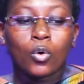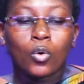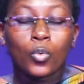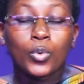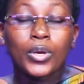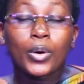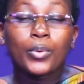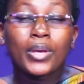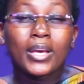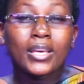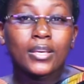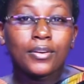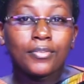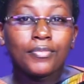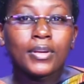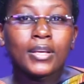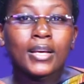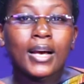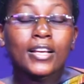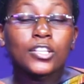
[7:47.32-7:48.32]
we, we are
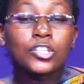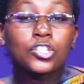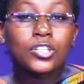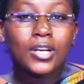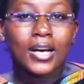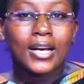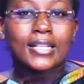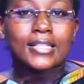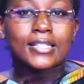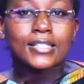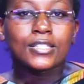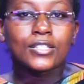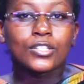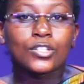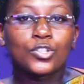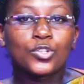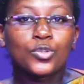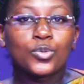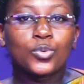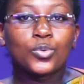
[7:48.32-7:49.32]
giving a chance
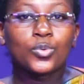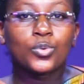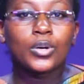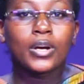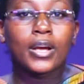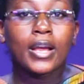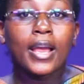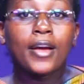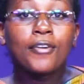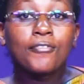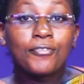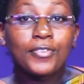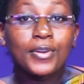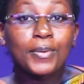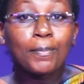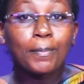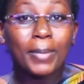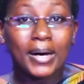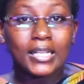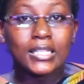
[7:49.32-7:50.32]
to every
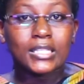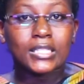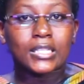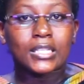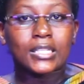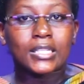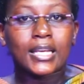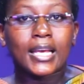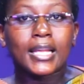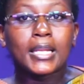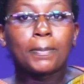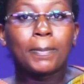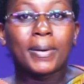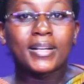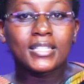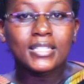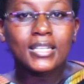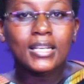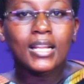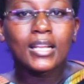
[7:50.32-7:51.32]
person and
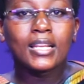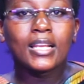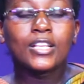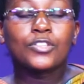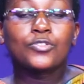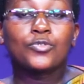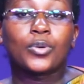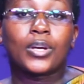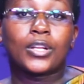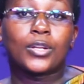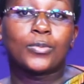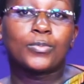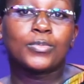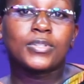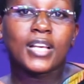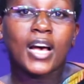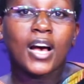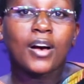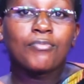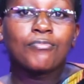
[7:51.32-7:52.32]
particularly as you can
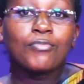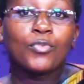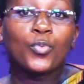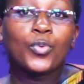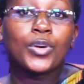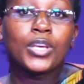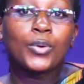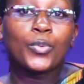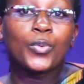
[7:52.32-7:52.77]
observe we,